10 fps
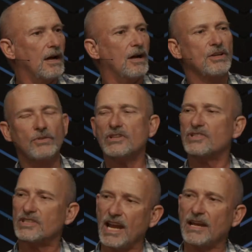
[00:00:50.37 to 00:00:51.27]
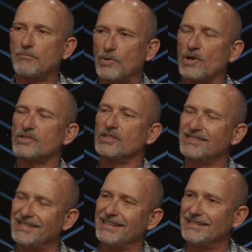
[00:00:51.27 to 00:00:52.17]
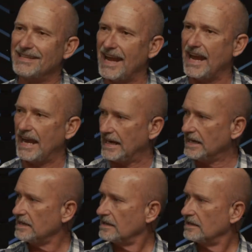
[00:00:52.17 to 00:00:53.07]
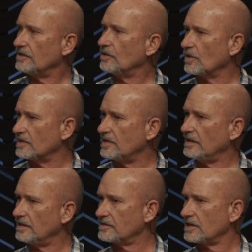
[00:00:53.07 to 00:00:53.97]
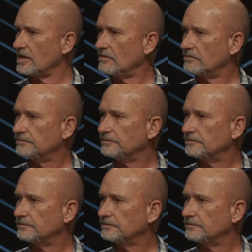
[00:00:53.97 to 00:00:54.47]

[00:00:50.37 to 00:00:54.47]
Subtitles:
Are you the same person today you were 10 years ago?